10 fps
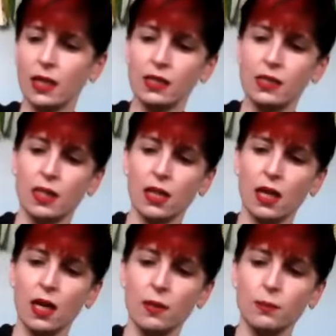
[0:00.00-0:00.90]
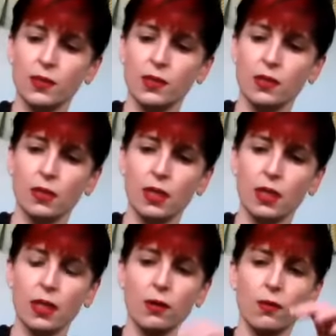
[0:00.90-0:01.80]
Because cups
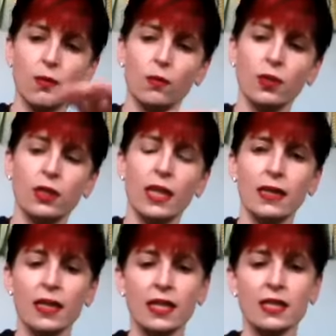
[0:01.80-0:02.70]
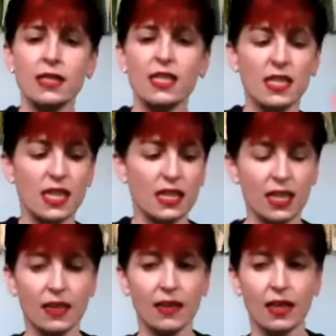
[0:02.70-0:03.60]
let things sit
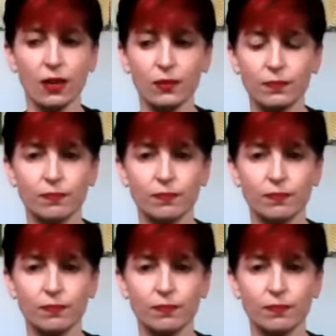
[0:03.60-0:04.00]
in there.